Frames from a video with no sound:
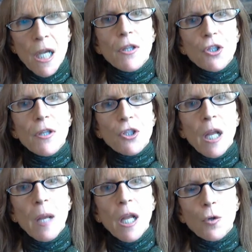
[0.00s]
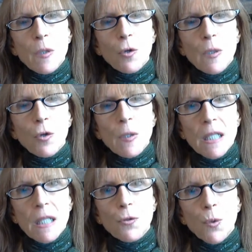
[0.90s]
The Sun and Mercury
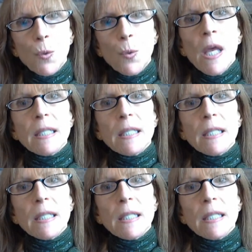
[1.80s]
transit through